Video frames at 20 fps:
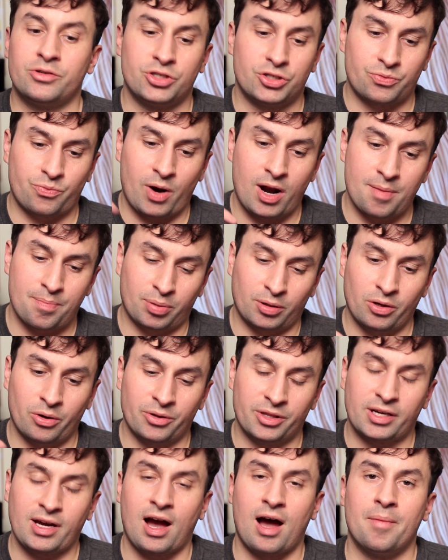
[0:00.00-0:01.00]
just write it below
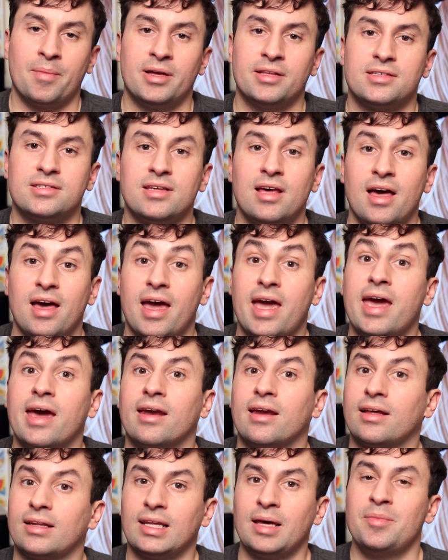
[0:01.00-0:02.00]
in the comments
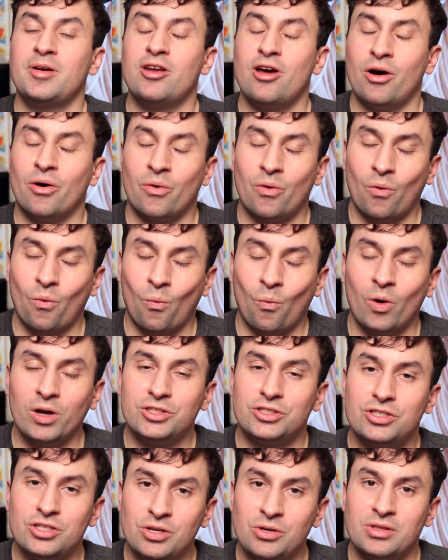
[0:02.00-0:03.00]
and let me know
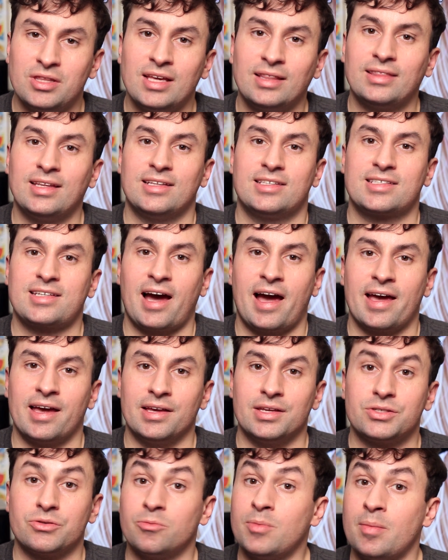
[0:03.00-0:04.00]
what do you think that Skye is.